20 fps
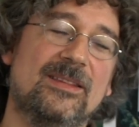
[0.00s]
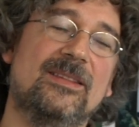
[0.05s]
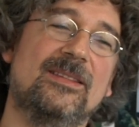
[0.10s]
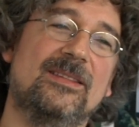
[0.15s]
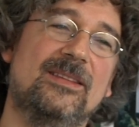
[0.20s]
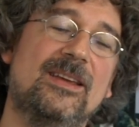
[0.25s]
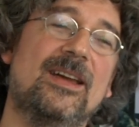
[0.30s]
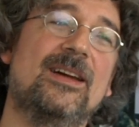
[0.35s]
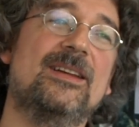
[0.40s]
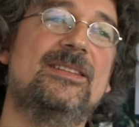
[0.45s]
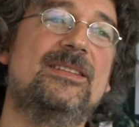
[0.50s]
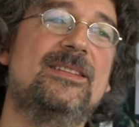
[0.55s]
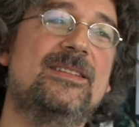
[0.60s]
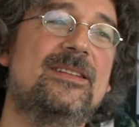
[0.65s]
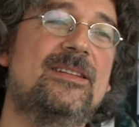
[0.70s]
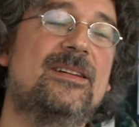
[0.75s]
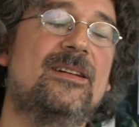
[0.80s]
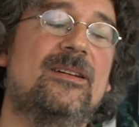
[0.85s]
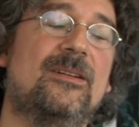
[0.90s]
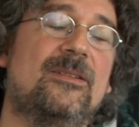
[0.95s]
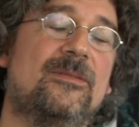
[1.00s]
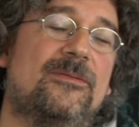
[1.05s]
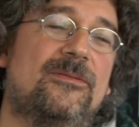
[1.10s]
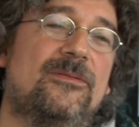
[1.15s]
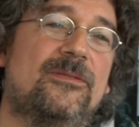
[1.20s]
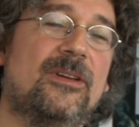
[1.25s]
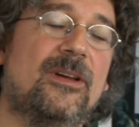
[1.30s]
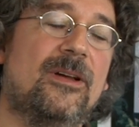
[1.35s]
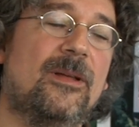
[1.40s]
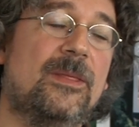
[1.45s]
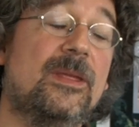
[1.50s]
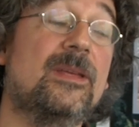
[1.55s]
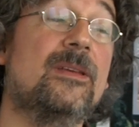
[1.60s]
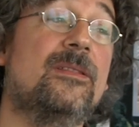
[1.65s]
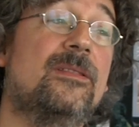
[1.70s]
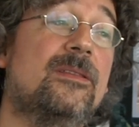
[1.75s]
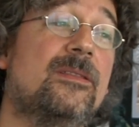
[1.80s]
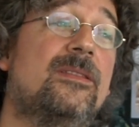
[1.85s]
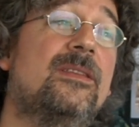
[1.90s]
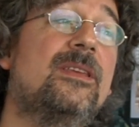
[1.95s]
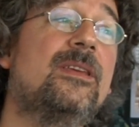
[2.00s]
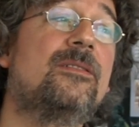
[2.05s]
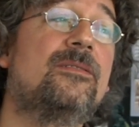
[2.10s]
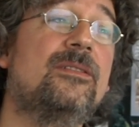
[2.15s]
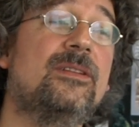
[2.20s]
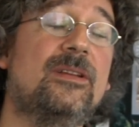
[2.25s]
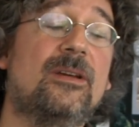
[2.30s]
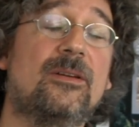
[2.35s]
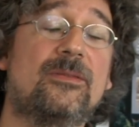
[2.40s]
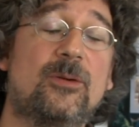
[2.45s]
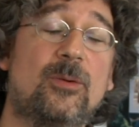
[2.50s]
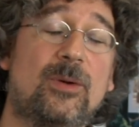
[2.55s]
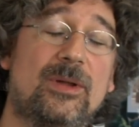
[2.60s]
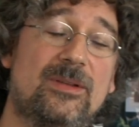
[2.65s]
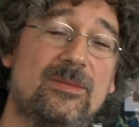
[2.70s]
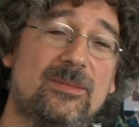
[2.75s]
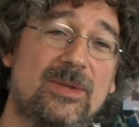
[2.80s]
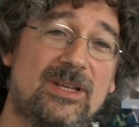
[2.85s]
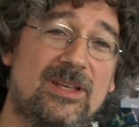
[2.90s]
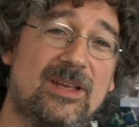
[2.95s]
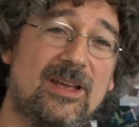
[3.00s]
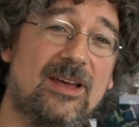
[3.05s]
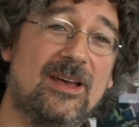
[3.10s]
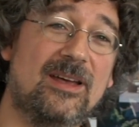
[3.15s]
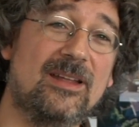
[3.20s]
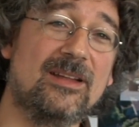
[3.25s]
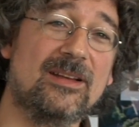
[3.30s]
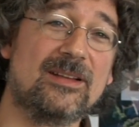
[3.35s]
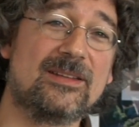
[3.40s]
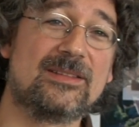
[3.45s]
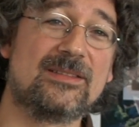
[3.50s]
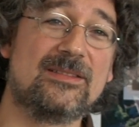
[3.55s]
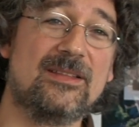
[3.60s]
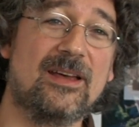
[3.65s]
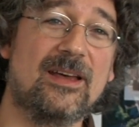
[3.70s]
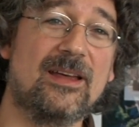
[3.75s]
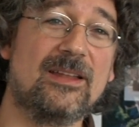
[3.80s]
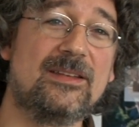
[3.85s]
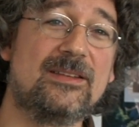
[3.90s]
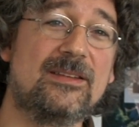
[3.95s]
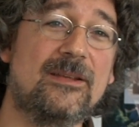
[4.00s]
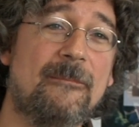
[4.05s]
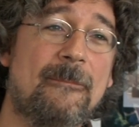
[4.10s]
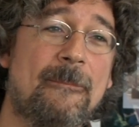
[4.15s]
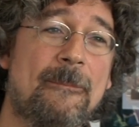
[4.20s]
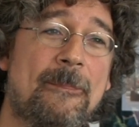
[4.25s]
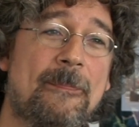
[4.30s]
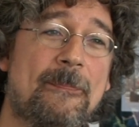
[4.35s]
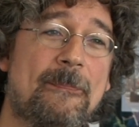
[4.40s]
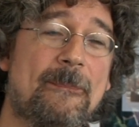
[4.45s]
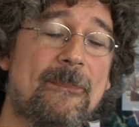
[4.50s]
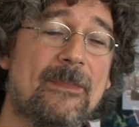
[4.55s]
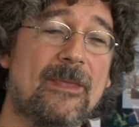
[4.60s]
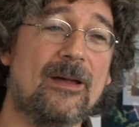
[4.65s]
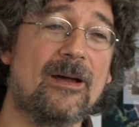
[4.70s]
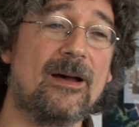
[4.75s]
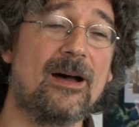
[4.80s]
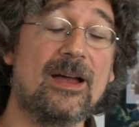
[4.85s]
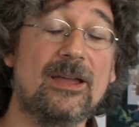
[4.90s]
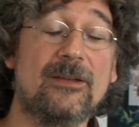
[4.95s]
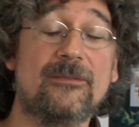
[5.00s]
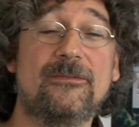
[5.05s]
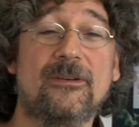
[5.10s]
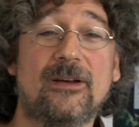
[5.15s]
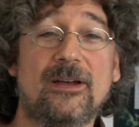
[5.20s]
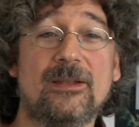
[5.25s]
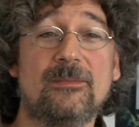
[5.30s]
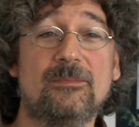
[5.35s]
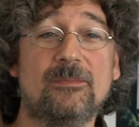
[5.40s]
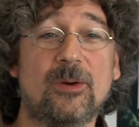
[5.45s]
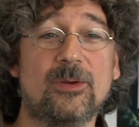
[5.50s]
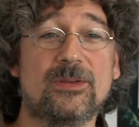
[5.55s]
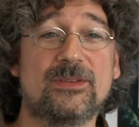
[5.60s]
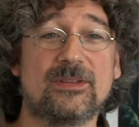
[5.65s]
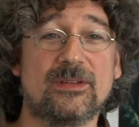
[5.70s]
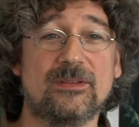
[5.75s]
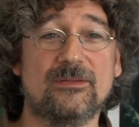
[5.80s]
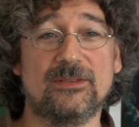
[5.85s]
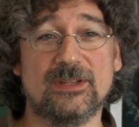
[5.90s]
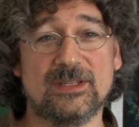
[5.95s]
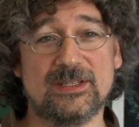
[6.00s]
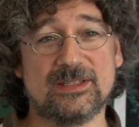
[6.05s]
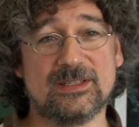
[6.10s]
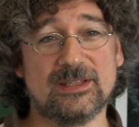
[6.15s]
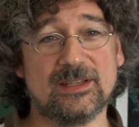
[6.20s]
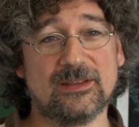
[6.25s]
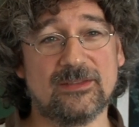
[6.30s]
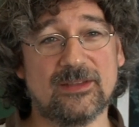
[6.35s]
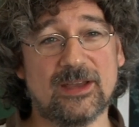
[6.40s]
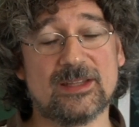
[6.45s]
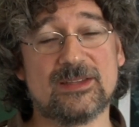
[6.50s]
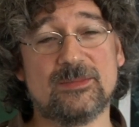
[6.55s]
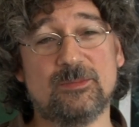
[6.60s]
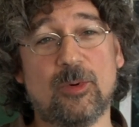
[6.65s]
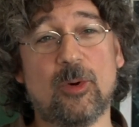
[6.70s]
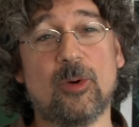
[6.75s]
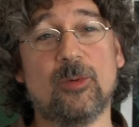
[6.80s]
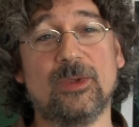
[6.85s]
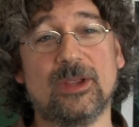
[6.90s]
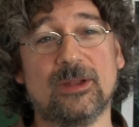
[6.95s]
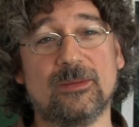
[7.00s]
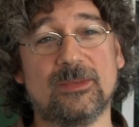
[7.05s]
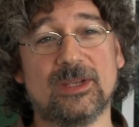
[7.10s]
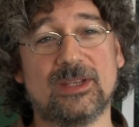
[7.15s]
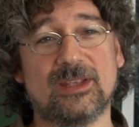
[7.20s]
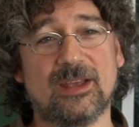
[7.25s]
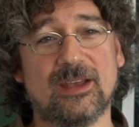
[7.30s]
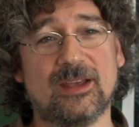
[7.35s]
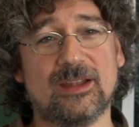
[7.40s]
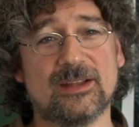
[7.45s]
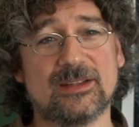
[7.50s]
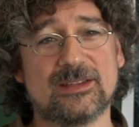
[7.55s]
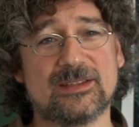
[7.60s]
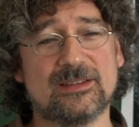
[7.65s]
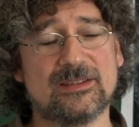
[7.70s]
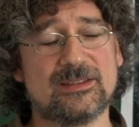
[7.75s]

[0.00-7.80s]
The idea of the theory of quantum mechanics that I find most convincing, that's Bohmian mechanics.